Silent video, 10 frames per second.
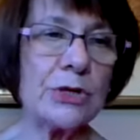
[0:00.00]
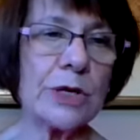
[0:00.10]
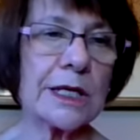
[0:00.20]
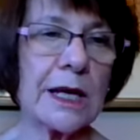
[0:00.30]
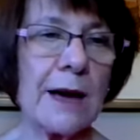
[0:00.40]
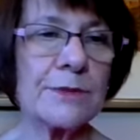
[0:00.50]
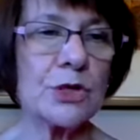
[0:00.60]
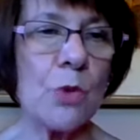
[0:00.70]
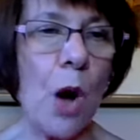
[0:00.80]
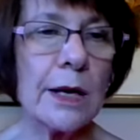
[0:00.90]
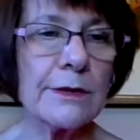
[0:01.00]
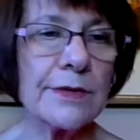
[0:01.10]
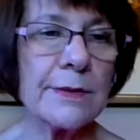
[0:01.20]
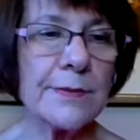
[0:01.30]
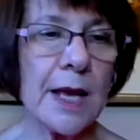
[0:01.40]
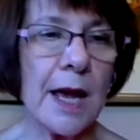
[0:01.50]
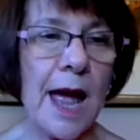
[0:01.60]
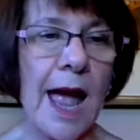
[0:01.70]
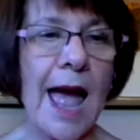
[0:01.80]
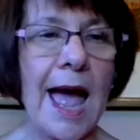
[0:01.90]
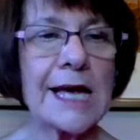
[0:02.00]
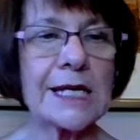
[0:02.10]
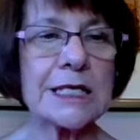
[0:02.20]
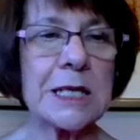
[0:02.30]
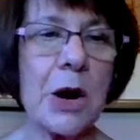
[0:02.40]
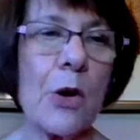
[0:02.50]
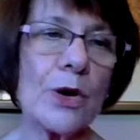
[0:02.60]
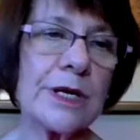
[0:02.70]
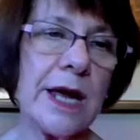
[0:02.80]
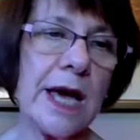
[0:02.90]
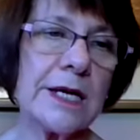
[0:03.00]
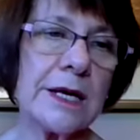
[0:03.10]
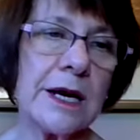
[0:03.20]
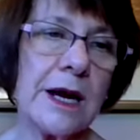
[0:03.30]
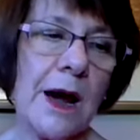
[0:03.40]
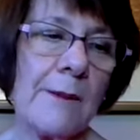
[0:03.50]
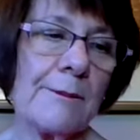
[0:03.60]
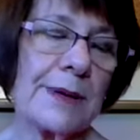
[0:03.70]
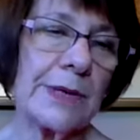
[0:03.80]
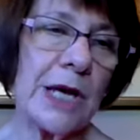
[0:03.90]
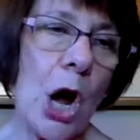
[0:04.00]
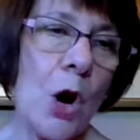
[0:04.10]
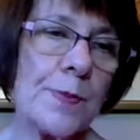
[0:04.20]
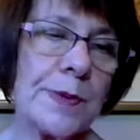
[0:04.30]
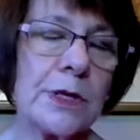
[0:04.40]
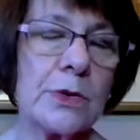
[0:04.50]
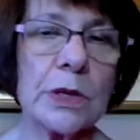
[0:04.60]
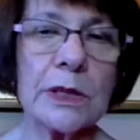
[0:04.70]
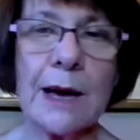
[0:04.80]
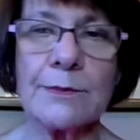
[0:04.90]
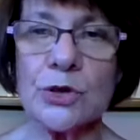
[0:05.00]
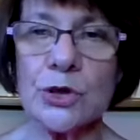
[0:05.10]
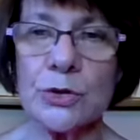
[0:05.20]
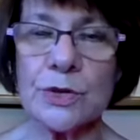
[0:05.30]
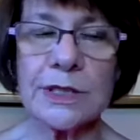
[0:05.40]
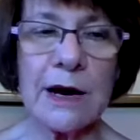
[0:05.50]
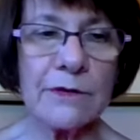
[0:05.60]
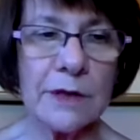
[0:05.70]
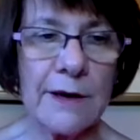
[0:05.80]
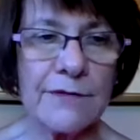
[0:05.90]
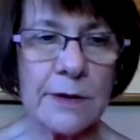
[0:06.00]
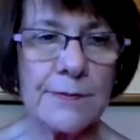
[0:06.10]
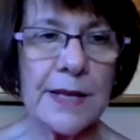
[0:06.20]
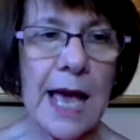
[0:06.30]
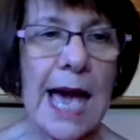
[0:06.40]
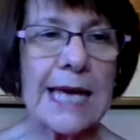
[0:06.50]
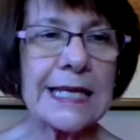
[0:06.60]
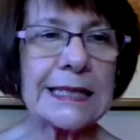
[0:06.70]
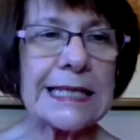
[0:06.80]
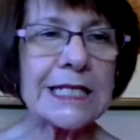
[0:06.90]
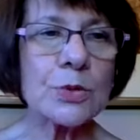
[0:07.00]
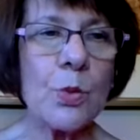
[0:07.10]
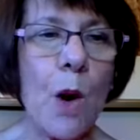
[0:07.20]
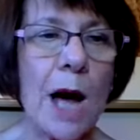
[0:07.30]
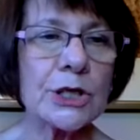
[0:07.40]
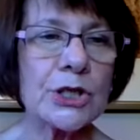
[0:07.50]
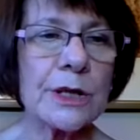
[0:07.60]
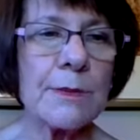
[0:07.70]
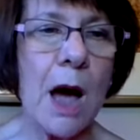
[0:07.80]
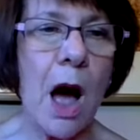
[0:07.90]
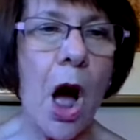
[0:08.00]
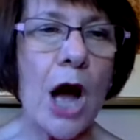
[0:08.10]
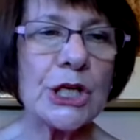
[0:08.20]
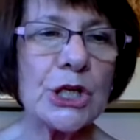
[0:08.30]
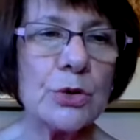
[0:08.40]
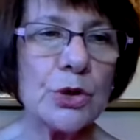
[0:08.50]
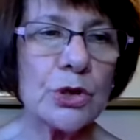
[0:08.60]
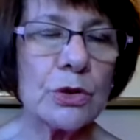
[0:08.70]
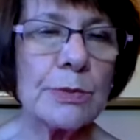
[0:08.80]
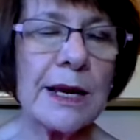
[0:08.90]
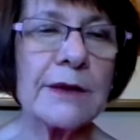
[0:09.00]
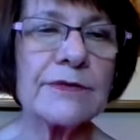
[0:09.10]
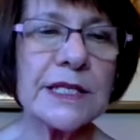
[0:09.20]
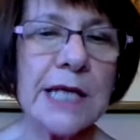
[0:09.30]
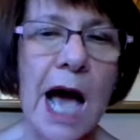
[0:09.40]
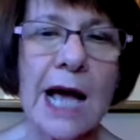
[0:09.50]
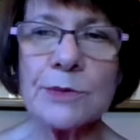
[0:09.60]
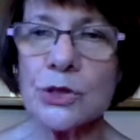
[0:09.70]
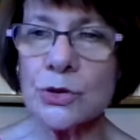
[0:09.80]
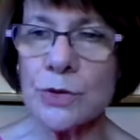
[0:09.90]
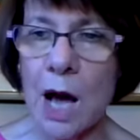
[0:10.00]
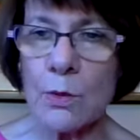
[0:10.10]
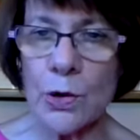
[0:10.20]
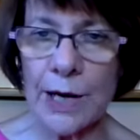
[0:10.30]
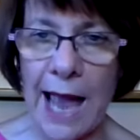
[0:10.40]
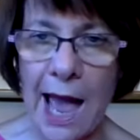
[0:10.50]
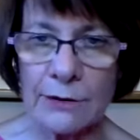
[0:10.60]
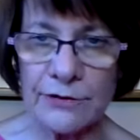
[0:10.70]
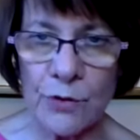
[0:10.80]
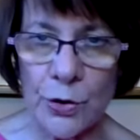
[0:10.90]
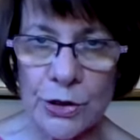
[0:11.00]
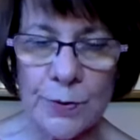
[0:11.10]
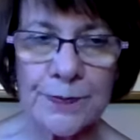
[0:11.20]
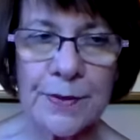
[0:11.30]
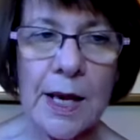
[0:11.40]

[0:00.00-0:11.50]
You can come to all of them and or none, but we hope you will come to several of them and at least watch them on YouTube if the times do not work out for you.